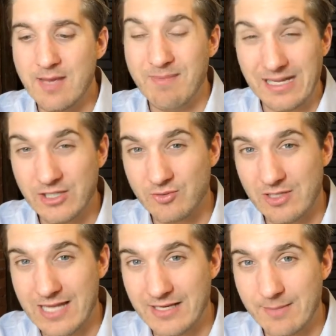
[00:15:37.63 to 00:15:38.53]
Main
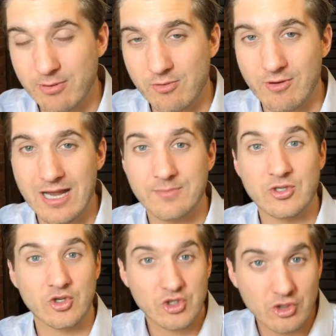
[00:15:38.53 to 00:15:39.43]
Street lending
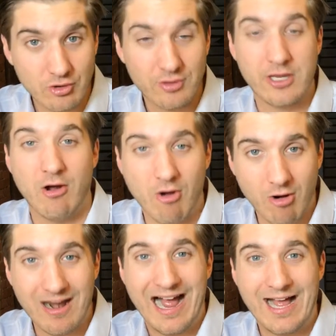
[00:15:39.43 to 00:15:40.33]
programs. There certainly
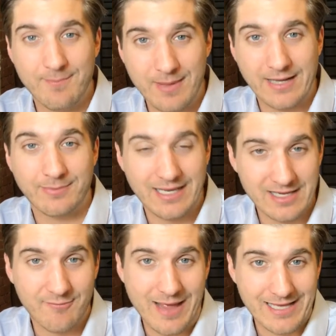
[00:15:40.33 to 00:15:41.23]
are
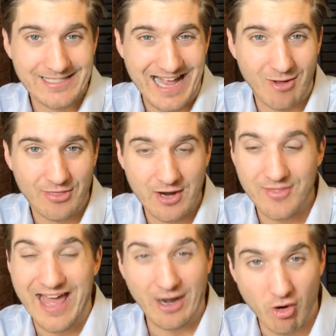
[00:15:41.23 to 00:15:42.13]
plenty of banks out
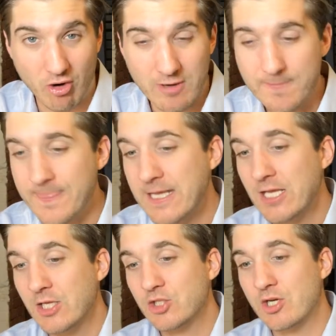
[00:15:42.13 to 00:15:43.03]
there that are.
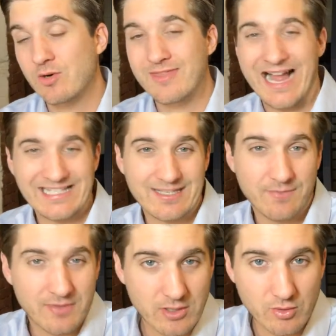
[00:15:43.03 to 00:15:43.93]
So that's
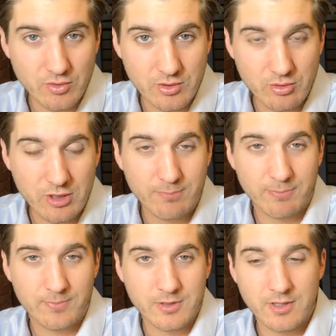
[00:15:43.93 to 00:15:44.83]
something that you
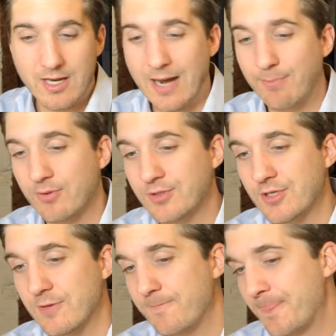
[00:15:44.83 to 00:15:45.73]
could
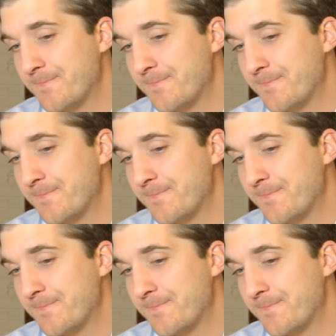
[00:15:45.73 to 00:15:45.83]
pursue.